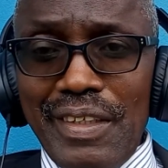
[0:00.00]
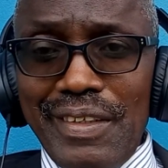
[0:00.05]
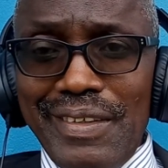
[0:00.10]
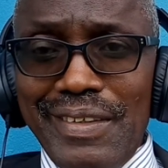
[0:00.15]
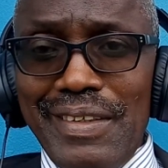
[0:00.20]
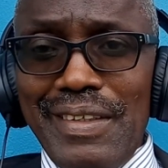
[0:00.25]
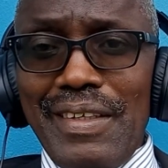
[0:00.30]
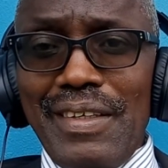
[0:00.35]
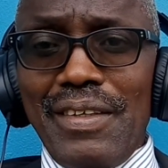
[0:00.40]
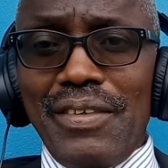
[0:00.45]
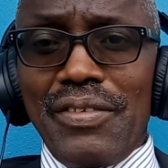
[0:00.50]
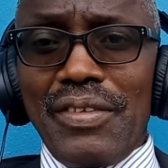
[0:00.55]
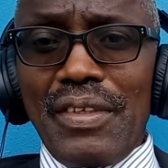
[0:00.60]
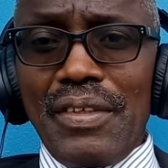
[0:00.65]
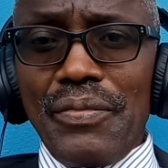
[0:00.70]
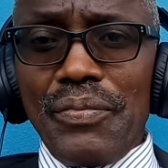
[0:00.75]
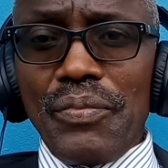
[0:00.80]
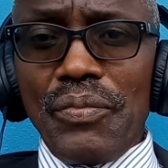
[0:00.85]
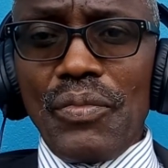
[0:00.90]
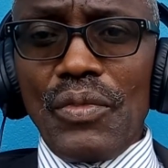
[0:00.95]
days,
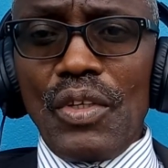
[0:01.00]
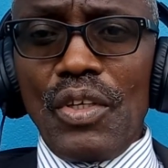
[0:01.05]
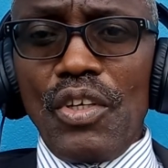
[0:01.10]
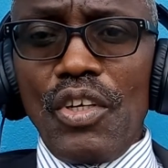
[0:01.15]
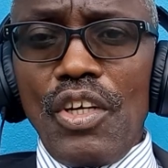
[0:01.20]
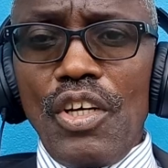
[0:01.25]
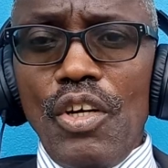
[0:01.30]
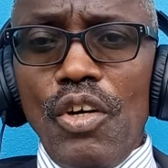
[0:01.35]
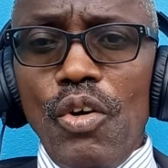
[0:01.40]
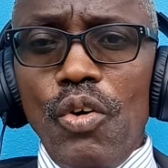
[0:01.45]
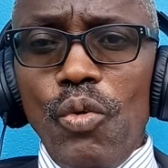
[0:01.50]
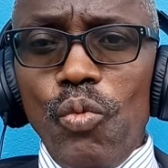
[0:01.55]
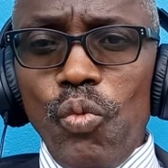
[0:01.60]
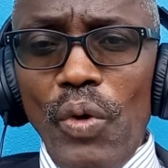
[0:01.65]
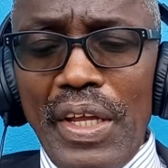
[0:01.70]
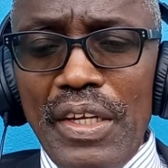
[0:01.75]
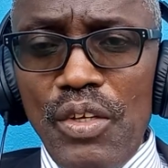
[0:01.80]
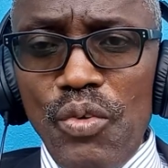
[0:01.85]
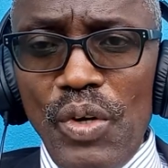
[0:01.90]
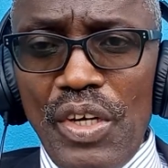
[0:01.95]

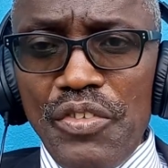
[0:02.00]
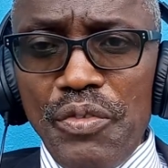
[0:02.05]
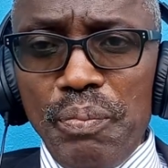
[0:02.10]
when he was